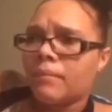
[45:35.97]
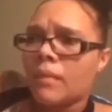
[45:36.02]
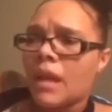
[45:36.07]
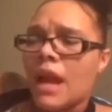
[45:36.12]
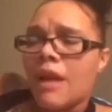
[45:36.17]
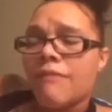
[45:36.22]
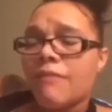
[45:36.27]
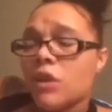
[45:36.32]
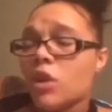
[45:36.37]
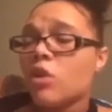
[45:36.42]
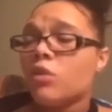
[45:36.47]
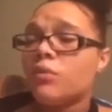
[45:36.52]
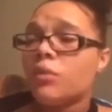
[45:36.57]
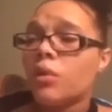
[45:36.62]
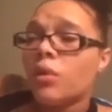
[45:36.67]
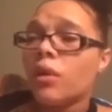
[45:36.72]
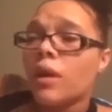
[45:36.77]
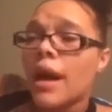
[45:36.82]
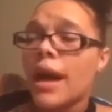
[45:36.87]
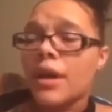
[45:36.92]
I feel
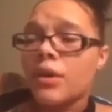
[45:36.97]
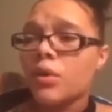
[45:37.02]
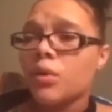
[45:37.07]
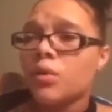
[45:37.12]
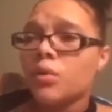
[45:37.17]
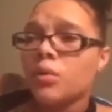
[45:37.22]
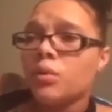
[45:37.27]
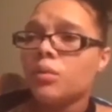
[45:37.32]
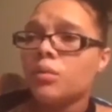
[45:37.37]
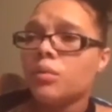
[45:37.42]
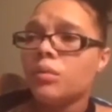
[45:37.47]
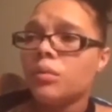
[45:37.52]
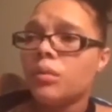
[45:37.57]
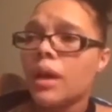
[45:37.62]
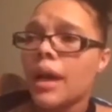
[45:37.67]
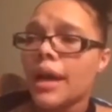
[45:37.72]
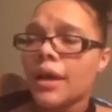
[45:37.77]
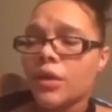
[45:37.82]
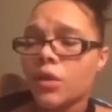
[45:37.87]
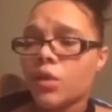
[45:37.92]
for it.
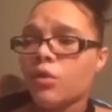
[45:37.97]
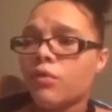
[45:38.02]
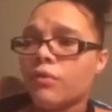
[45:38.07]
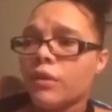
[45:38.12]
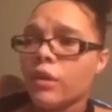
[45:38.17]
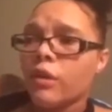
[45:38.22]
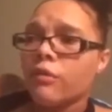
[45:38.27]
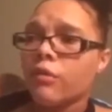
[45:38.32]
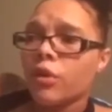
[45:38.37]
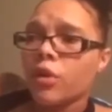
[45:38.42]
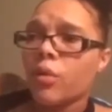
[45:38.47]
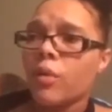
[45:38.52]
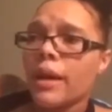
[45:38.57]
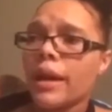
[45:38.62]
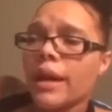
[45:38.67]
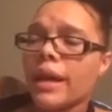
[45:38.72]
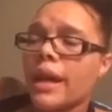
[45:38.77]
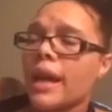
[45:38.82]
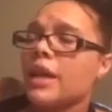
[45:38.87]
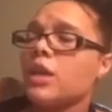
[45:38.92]
I do feel for
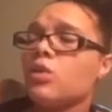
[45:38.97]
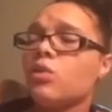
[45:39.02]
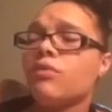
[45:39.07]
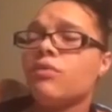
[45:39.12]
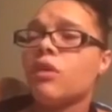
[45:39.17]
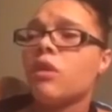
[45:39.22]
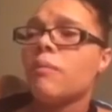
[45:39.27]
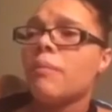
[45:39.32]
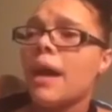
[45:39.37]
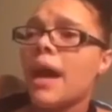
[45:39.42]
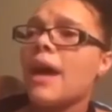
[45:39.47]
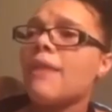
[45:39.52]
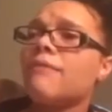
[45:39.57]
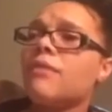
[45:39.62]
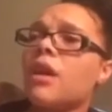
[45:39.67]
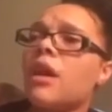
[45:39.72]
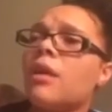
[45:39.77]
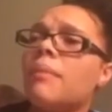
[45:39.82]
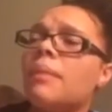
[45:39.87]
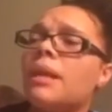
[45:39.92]
Queen, and I do feel bad
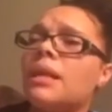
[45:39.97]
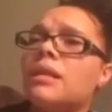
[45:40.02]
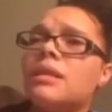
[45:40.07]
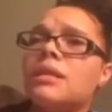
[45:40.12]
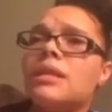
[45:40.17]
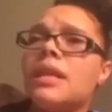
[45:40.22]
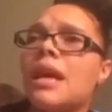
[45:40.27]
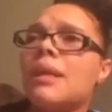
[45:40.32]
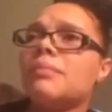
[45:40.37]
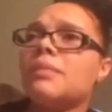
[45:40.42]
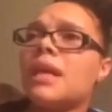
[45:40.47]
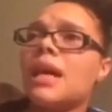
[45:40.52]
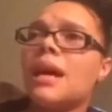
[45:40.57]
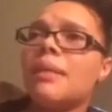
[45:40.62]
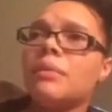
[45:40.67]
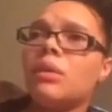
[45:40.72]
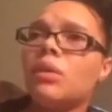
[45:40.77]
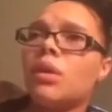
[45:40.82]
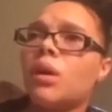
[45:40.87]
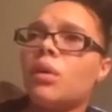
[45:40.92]
for her, but at the same
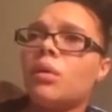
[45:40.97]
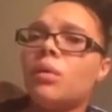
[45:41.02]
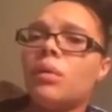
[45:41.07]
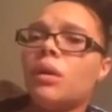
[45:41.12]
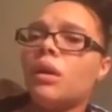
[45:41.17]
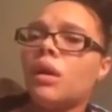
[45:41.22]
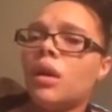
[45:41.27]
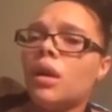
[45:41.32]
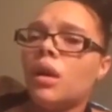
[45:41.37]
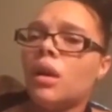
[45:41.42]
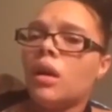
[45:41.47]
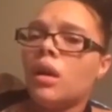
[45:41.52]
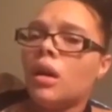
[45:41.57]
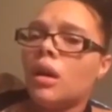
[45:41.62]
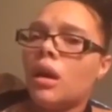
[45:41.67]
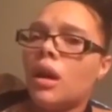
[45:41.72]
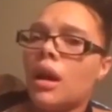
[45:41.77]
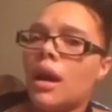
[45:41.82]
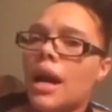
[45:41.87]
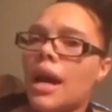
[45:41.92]
time, you know,
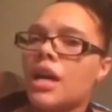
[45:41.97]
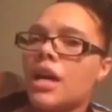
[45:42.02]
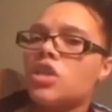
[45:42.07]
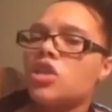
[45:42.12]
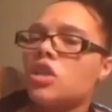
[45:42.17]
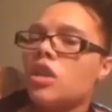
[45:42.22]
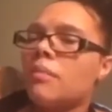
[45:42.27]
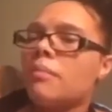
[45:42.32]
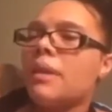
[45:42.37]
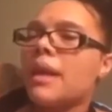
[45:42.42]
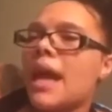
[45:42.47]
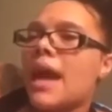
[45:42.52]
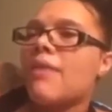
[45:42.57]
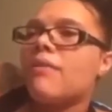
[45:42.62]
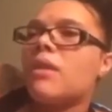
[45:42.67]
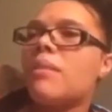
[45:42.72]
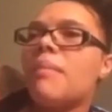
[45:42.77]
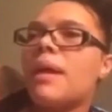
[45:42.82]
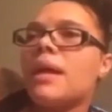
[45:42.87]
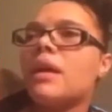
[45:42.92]
I shouldn't be
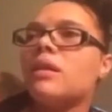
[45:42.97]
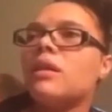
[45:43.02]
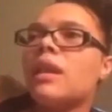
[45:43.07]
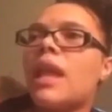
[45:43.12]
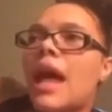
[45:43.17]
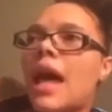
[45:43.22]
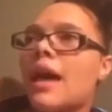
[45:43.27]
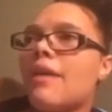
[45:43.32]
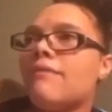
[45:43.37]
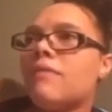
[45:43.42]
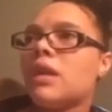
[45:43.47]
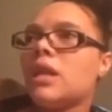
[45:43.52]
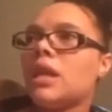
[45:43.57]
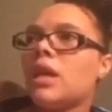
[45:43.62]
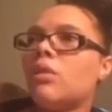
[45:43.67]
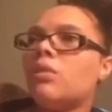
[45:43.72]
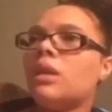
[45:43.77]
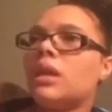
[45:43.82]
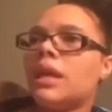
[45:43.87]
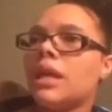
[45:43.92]
having to make a live
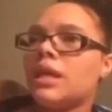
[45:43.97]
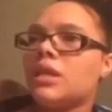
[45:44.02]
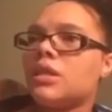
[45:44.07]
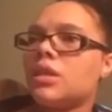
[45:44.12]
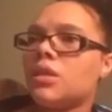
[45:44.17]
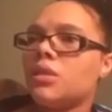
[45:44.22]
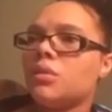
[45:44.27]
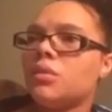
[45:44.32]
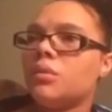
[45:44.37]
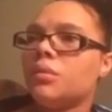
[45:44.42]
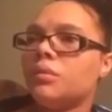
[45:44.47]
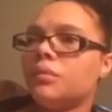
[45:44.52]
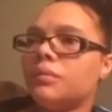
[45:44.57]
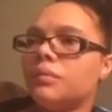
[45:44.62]
video to get to you.